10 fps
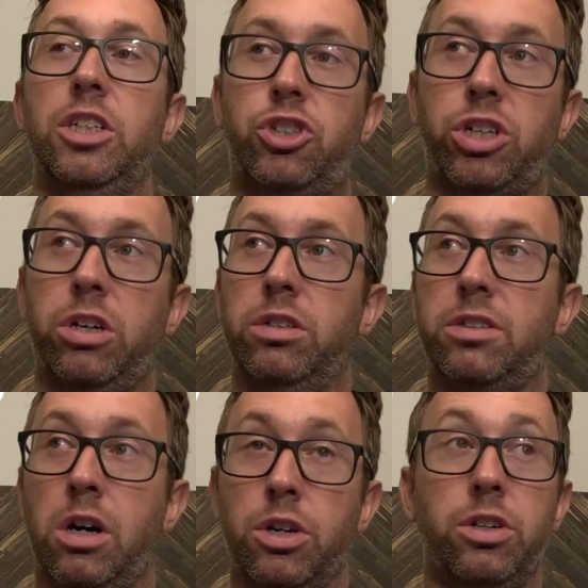insurance,
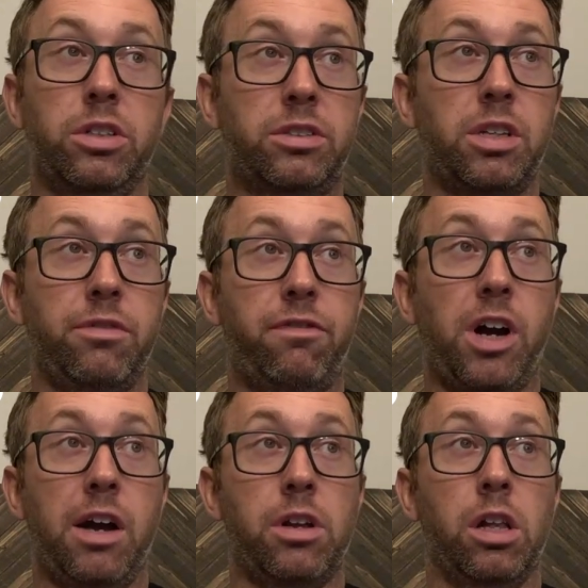
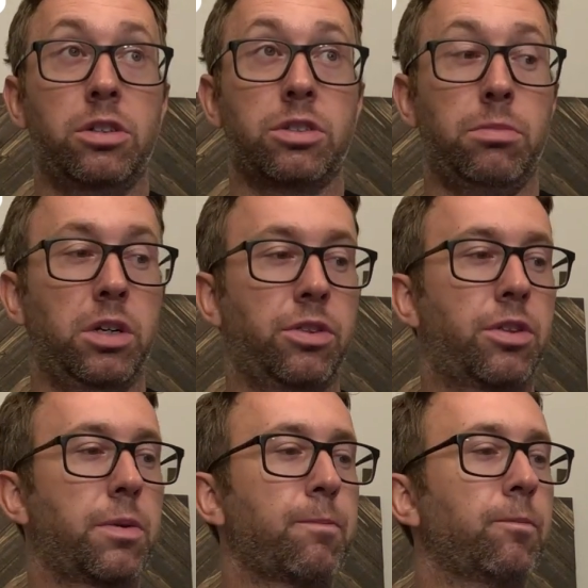$175 a month.
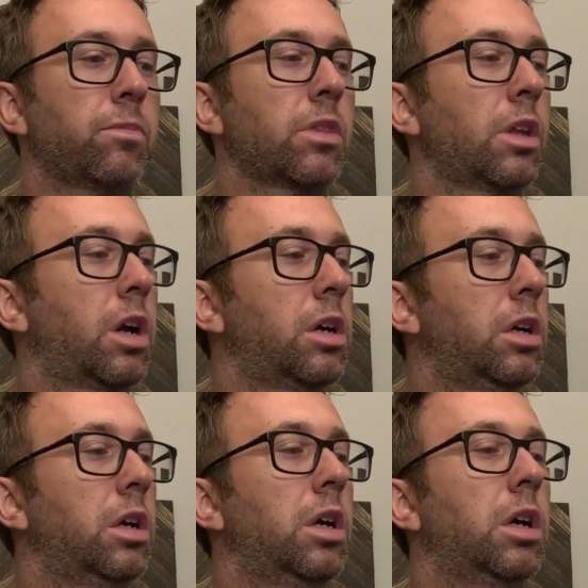
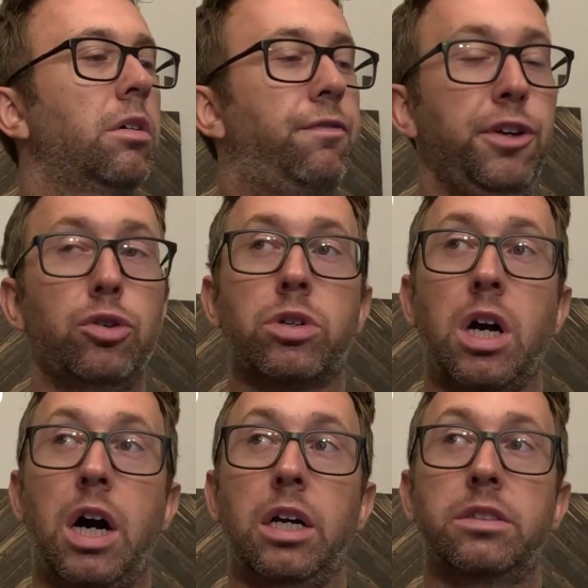Fuel
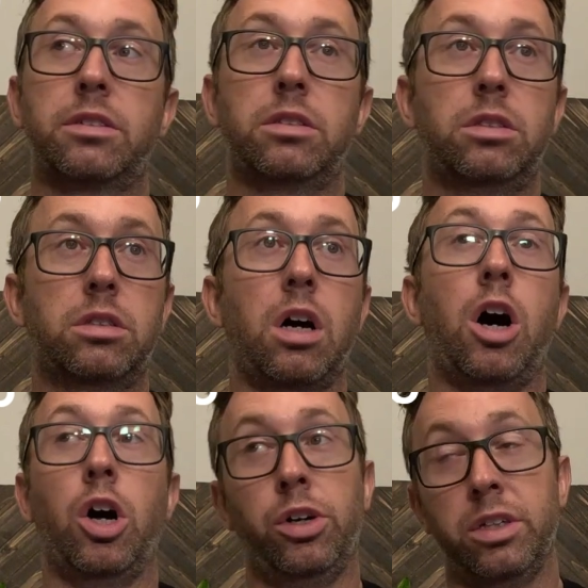costs,
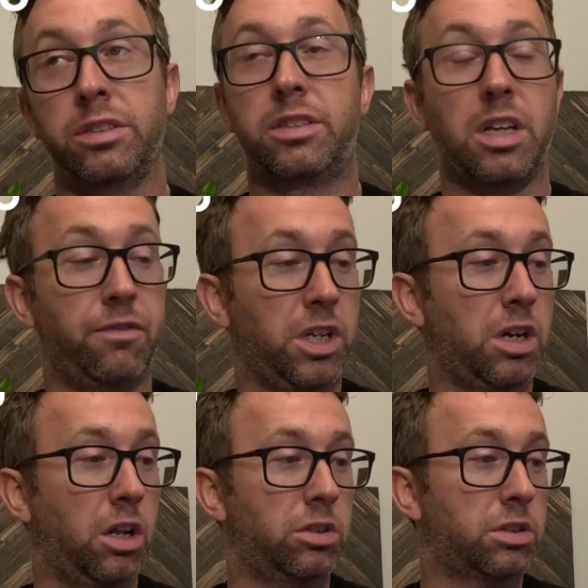
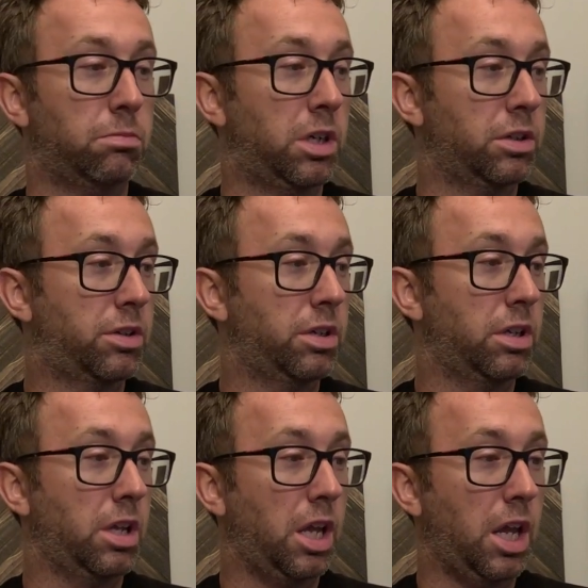$170 a month.
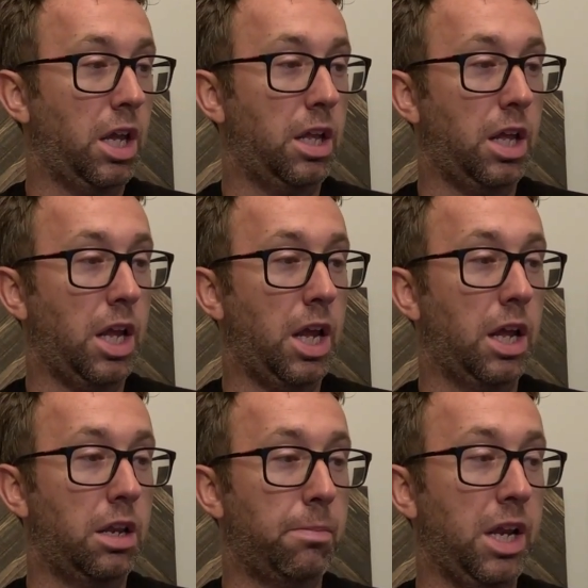
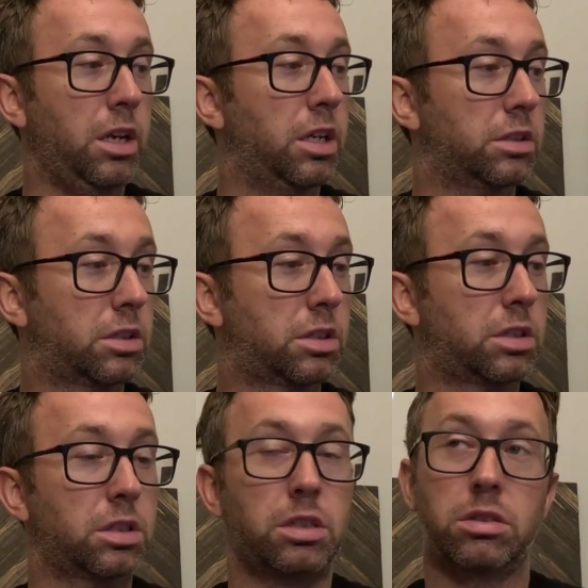And the
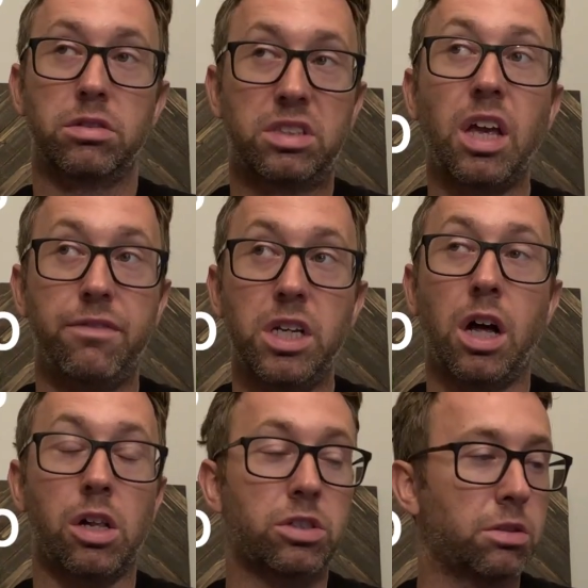maintenance,
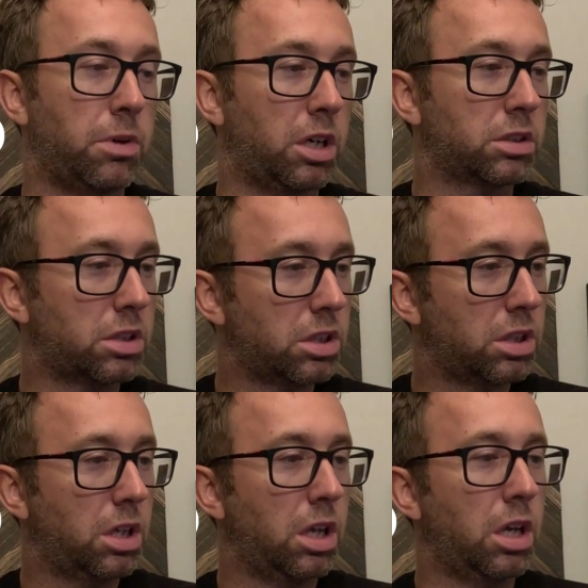$70 a month,
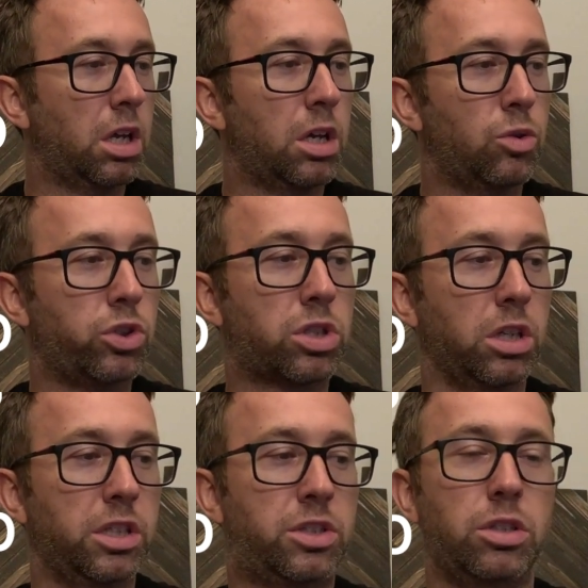which
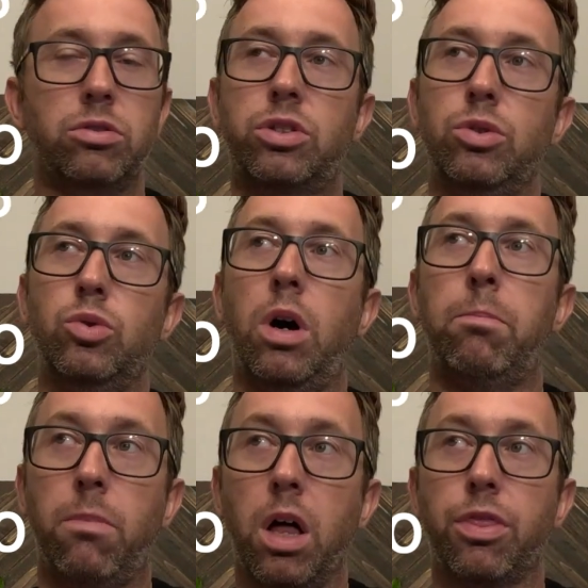leads you to a
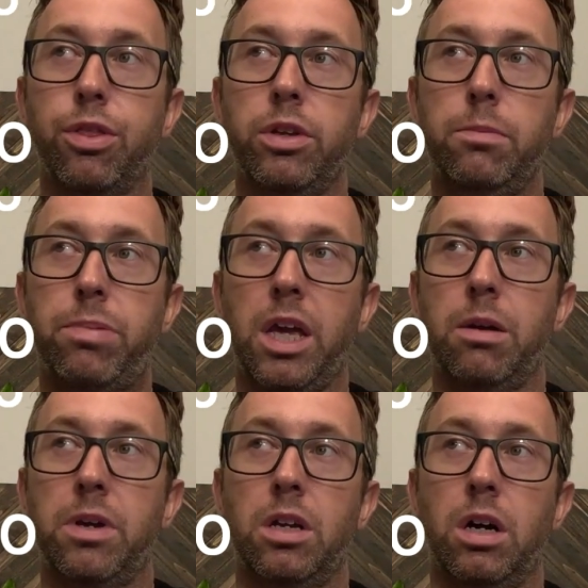monthly
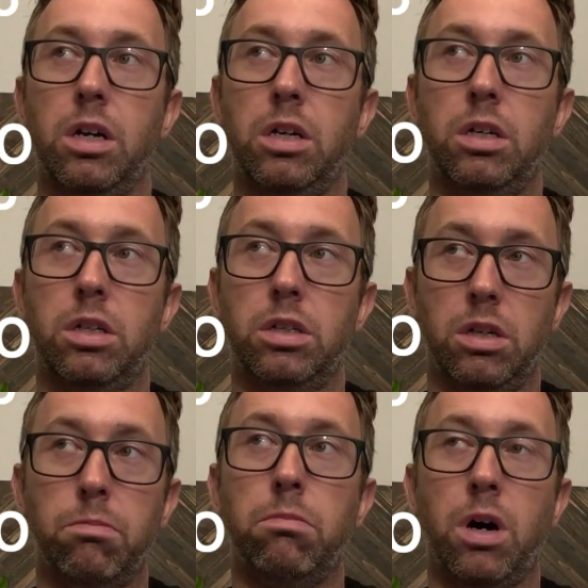payment,
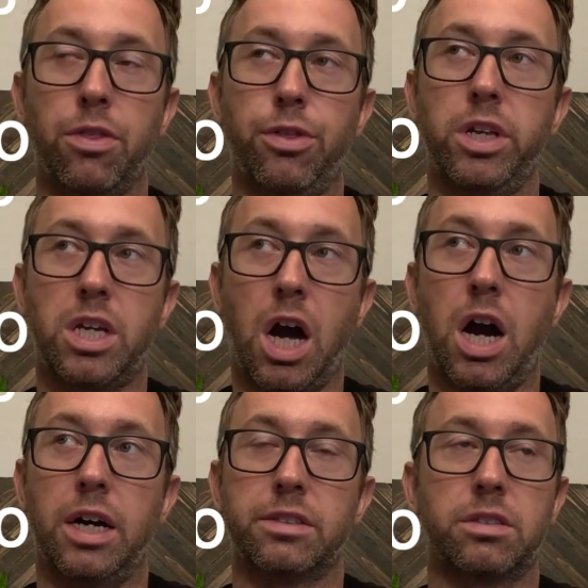monthly
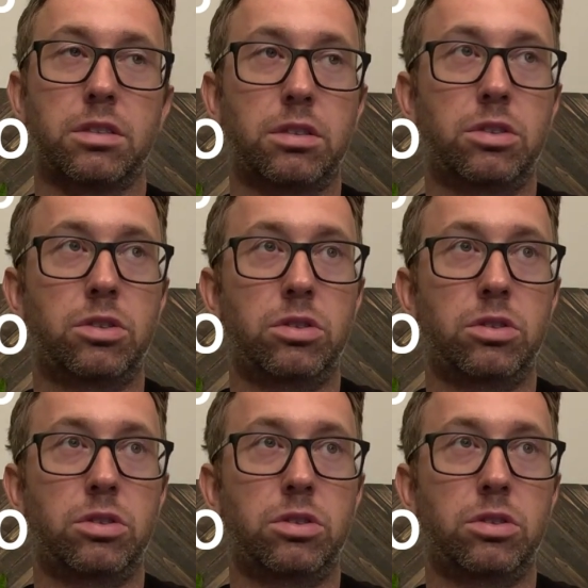costs